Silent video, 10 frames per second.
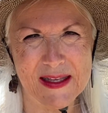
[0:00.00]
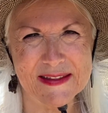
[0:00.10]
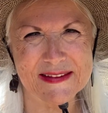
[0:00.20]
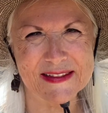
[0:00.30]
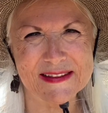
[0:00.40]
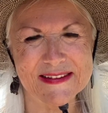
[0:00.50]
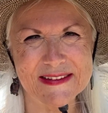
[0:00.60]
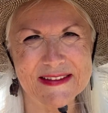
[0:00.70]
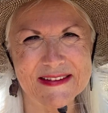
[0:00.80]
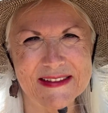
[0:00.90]
Sickness
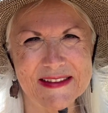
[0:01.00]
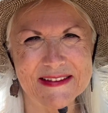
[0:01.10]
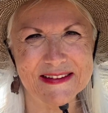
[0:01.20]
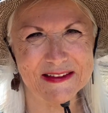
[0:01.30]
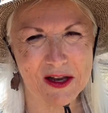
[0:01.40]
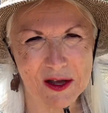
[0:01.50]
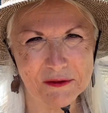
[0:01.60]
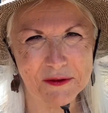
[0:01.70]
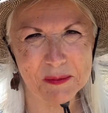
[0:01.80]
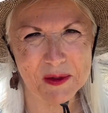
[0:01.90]
and disease is not
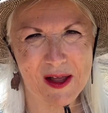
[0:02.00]
from